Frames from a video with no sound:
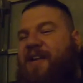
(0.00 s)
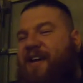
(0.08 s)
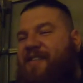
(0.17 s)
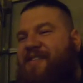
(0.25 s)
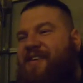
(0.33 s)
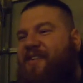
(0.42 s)

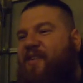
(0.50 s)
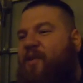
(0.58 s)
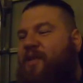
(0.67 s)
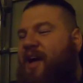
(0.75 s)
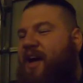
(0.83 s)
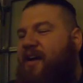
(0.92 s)
not see a whole
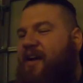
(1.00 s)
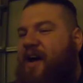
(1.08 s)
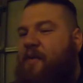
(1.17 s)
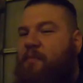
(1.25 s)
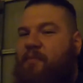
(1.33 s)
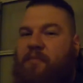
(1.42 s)
lot.
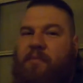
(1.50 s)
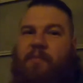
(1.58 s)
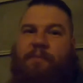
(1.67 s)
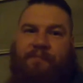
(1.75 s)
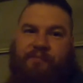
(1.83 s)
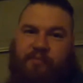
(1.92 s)

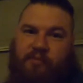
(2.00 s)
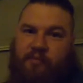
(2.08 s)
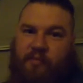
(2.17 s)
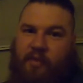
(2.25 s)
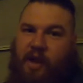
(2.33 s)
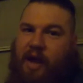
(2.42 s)

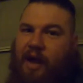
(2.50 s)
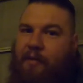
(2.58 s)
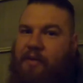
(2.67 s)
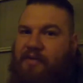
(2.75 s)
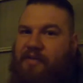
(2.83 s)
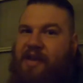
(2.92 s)
I
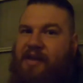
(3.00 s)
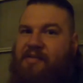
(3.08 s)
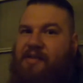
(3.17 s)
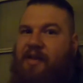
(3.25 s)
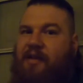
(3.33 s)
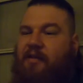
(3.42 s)
was
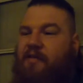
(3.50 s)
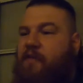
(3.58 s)
testing,